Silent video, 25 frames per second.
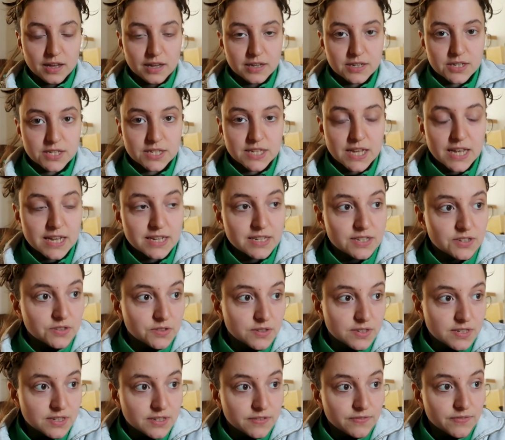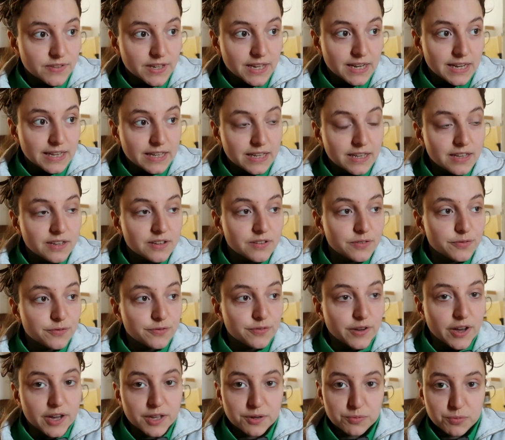just had to severely
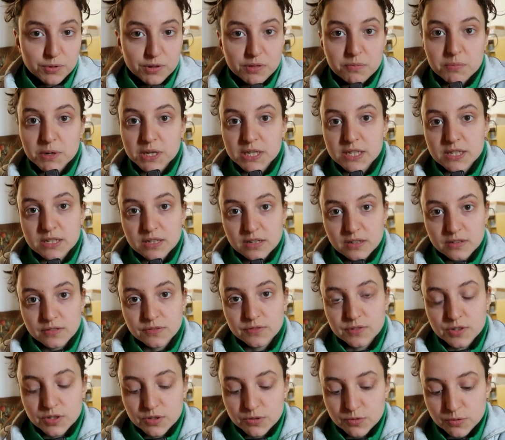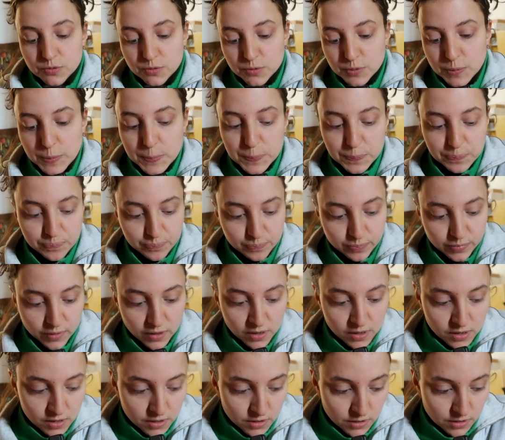fight with myself to
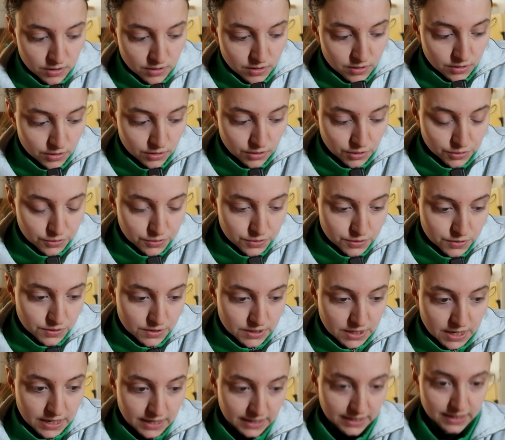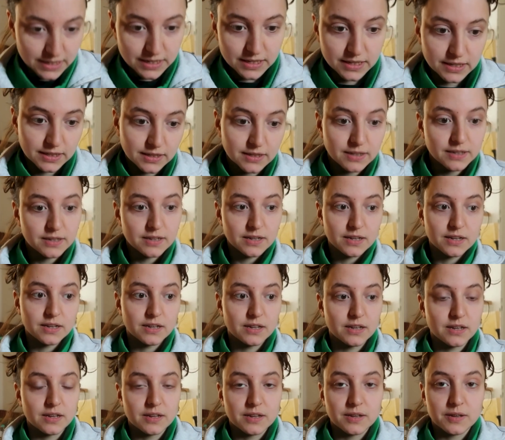go to cycling
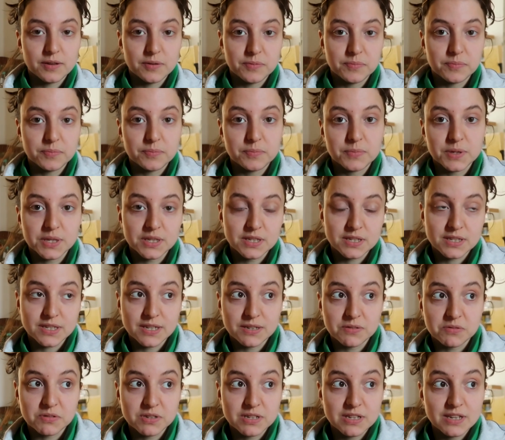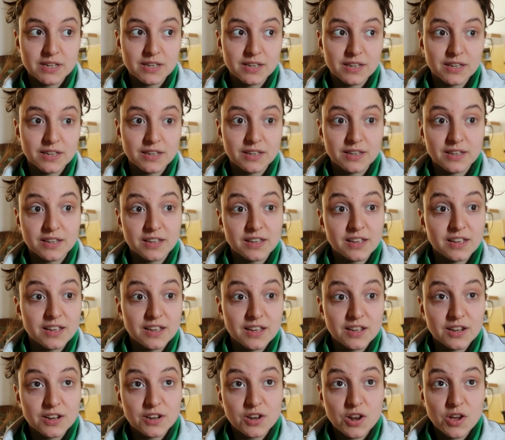because I was like,
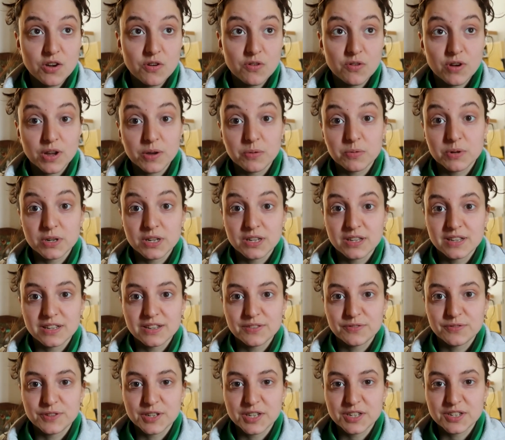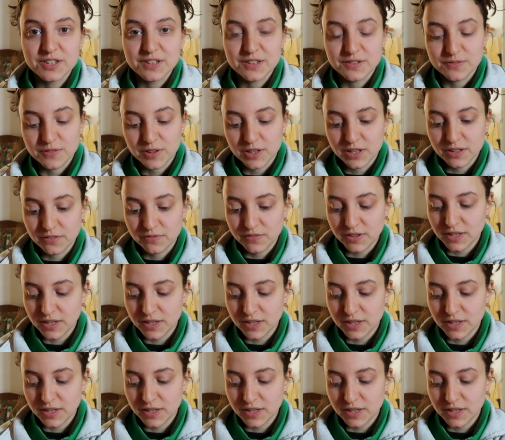no, I want to finish this fucking